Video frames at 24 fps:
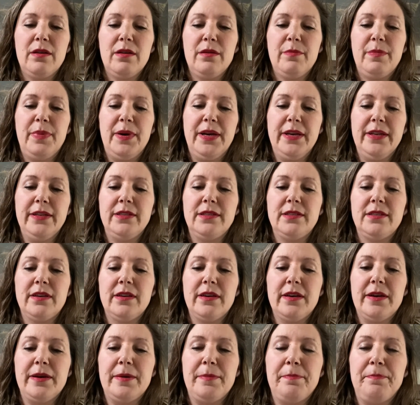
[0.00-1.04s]
But
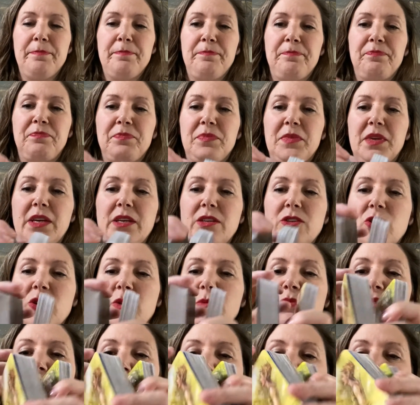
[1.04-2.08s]
in
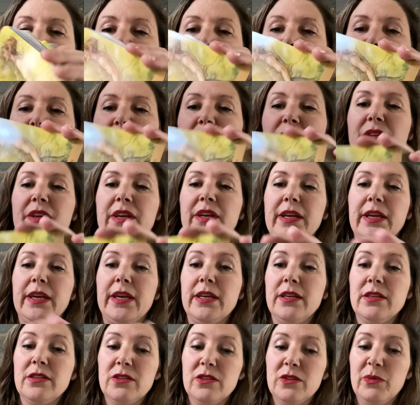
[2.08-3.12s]
terms of riffle shuffling, it
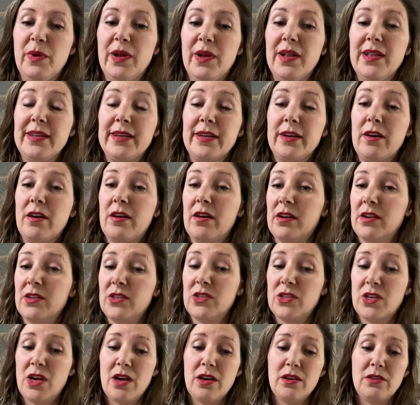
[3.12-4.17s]
is the Welland
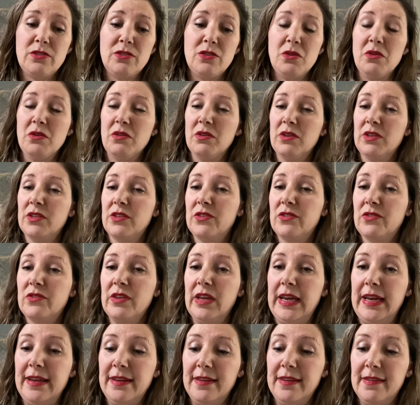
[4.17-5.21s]
cardstock, so
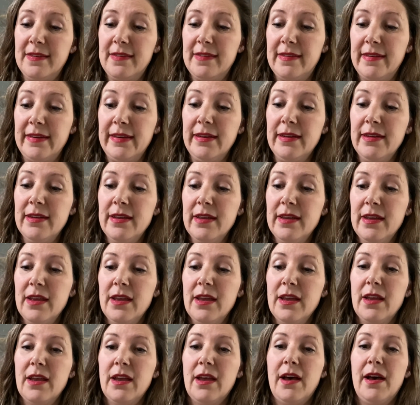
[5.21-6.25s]
it's thin.
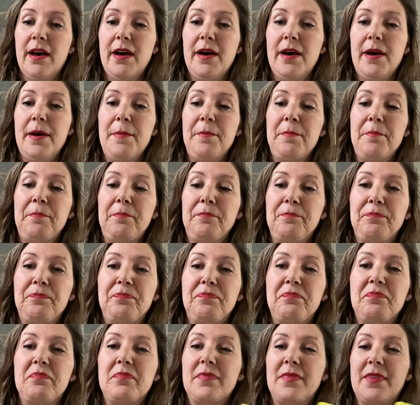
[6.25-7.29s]

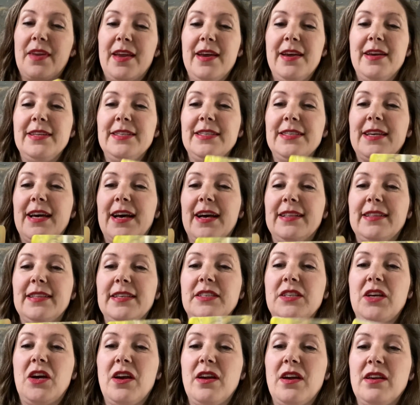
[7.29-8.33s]
And at the
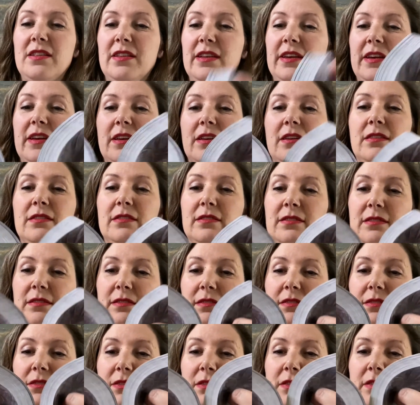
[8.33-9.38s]
time, like,
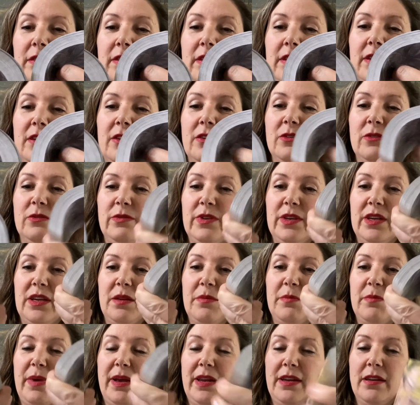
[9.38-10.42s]
you know, you can
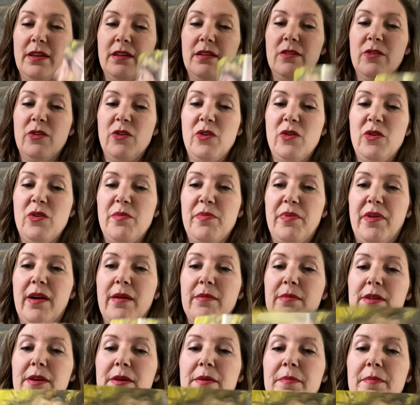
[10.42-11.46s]
bend it, no
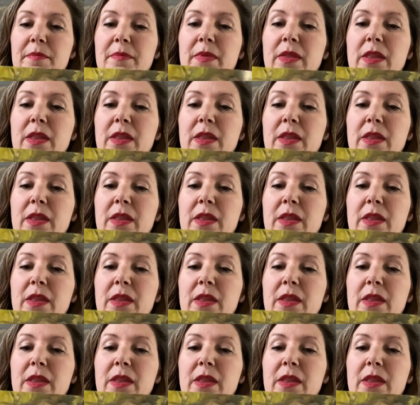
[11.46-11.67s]
problem.